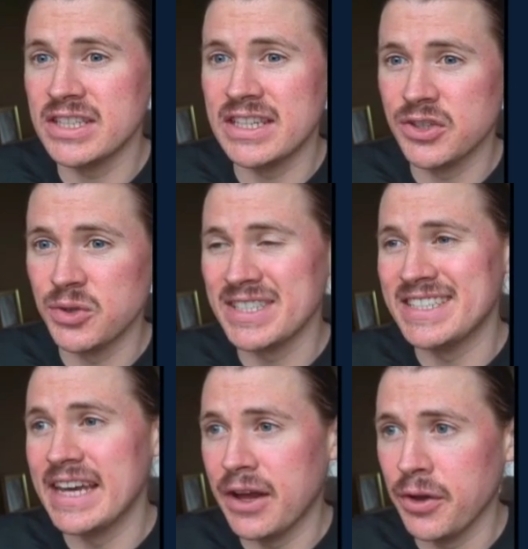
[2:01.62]
to do is
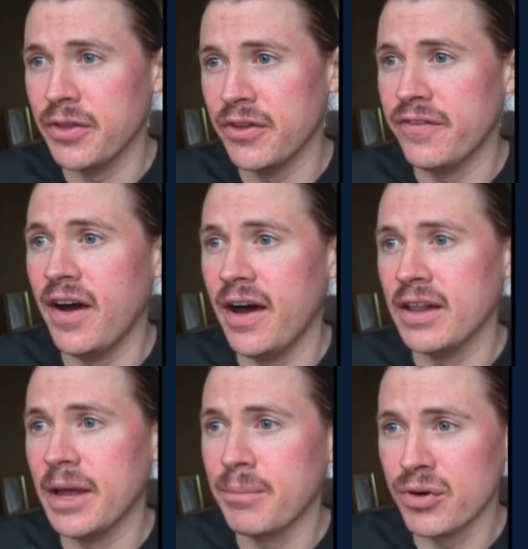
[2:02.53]
download the file
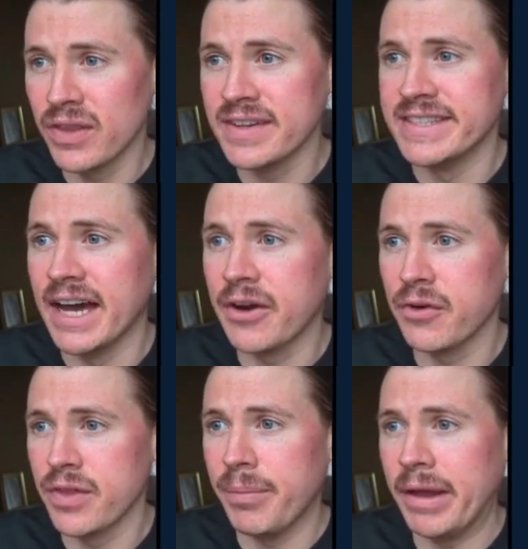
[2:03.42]
and bring the data
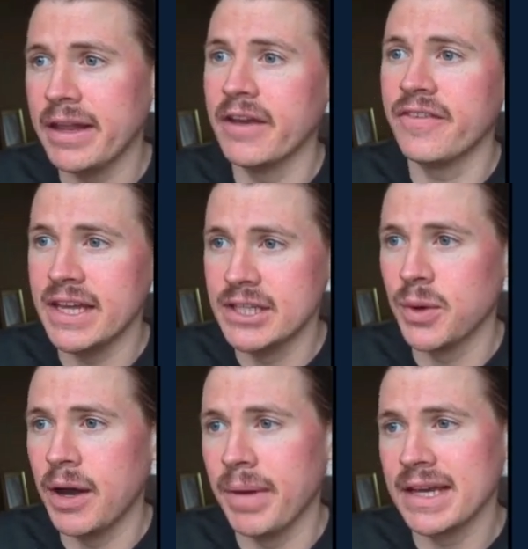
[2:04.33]
of the PDF into
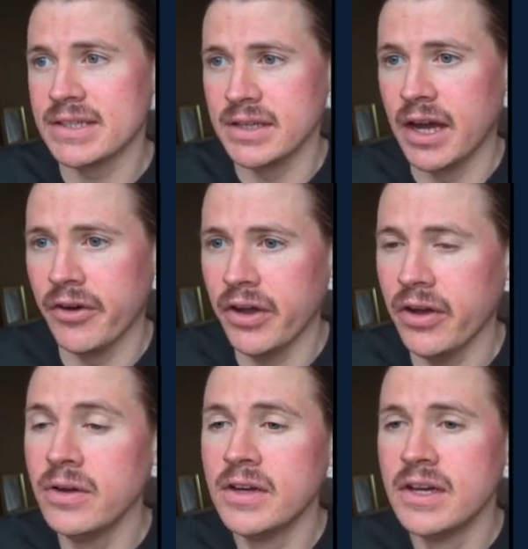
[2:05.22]
our Make scenario,
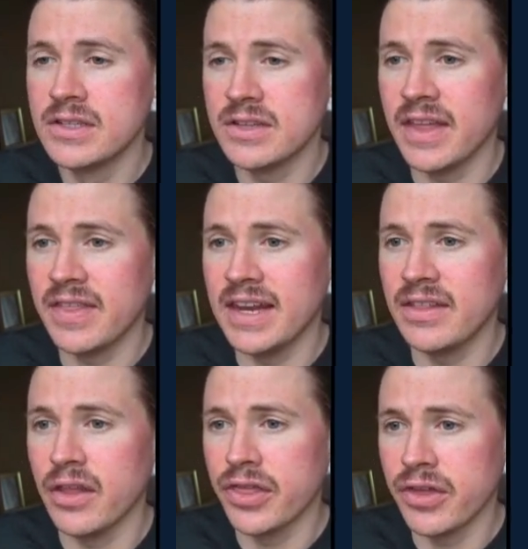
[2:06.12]
so that then in
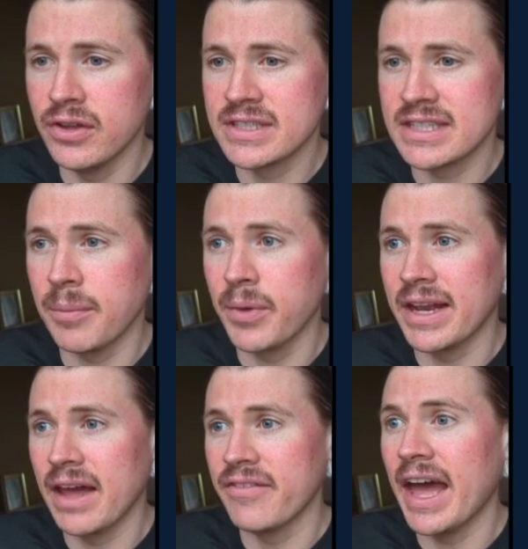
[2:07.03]
the third step, we can
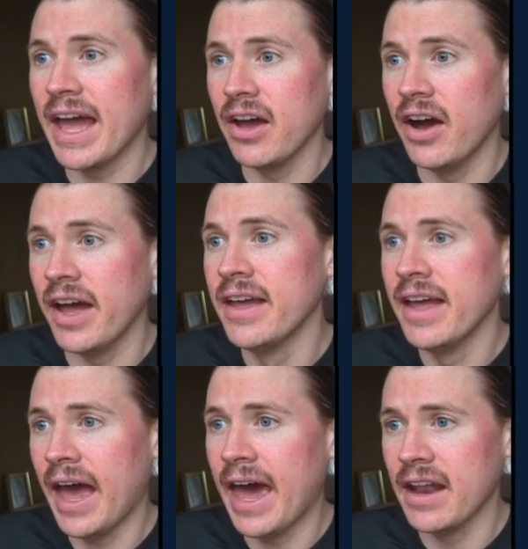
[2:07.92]
have AI
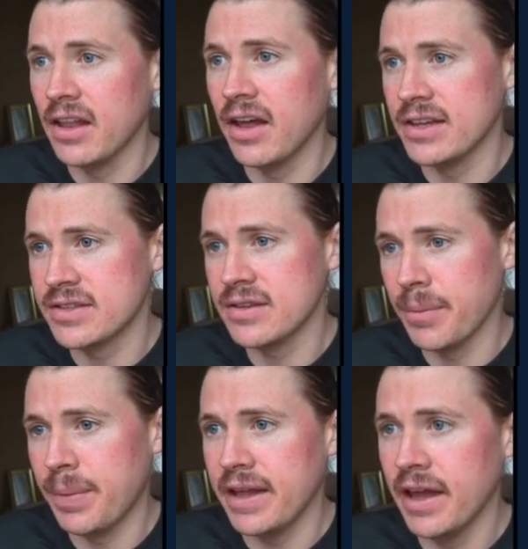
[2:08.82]
analyze the
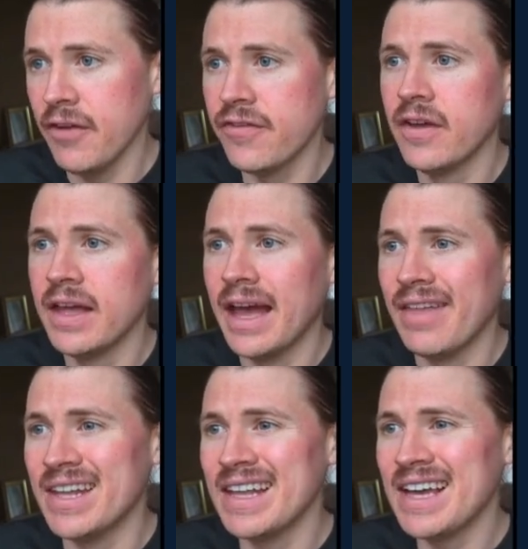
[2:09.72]
PDF. And
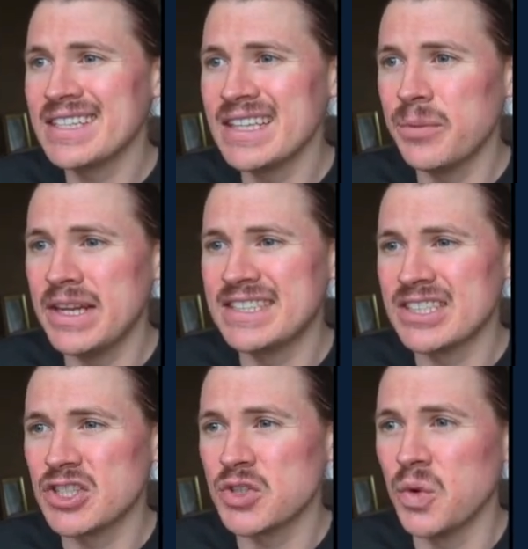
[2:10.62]
then lastly, we need to
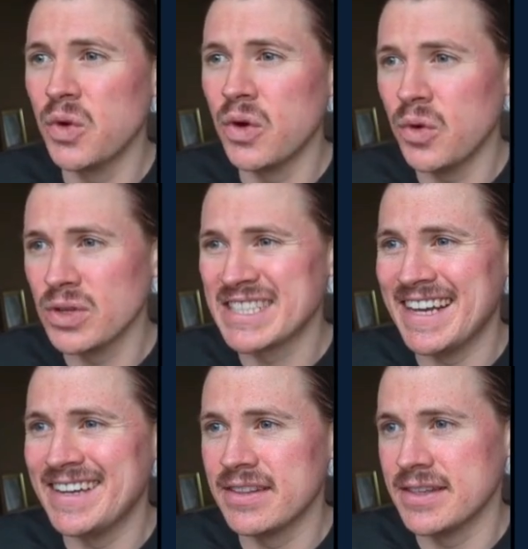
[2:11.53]
store or
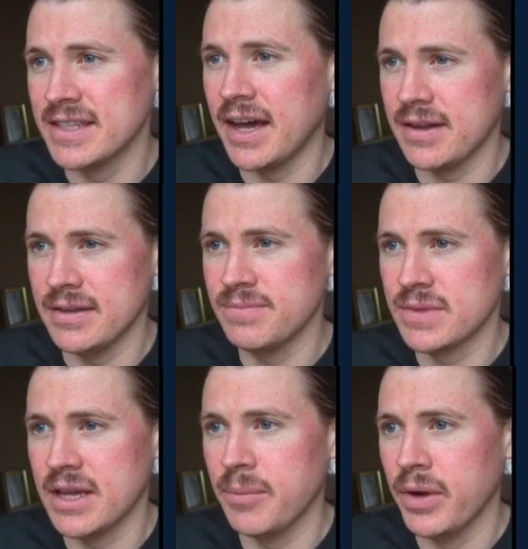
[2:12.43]
send the data
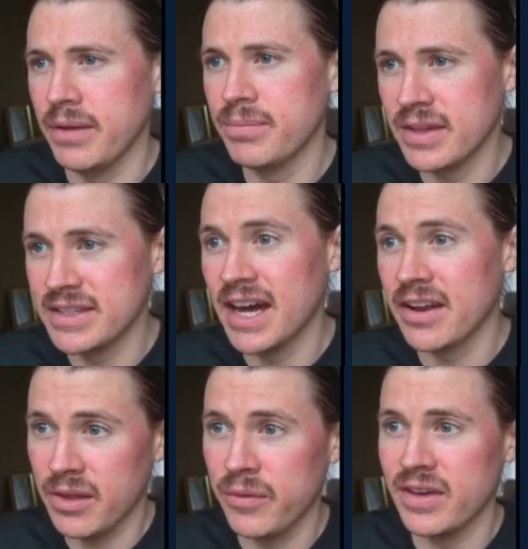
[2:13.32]
somewhere, the data
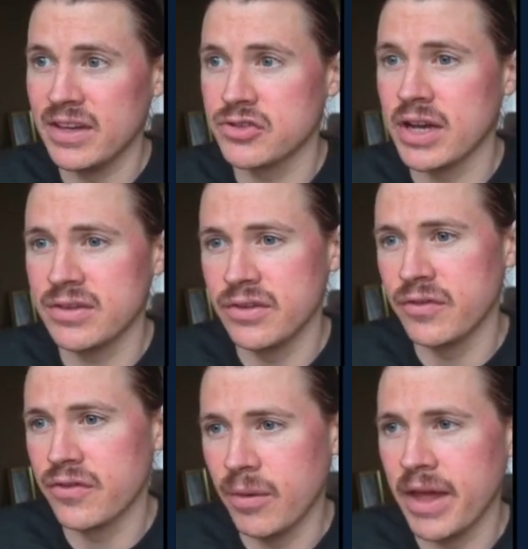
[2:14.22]
that we've extracted
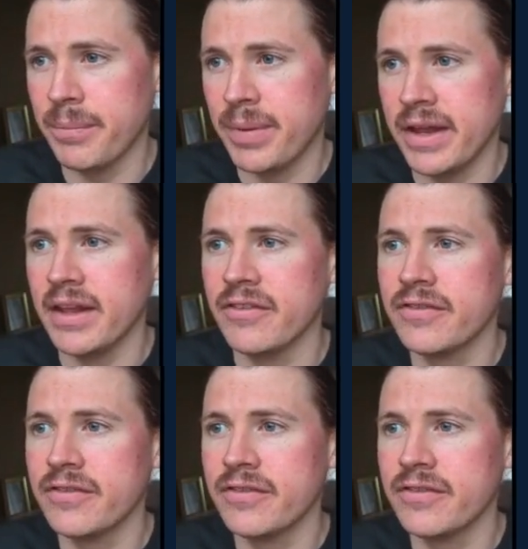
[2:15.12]
from that PDF.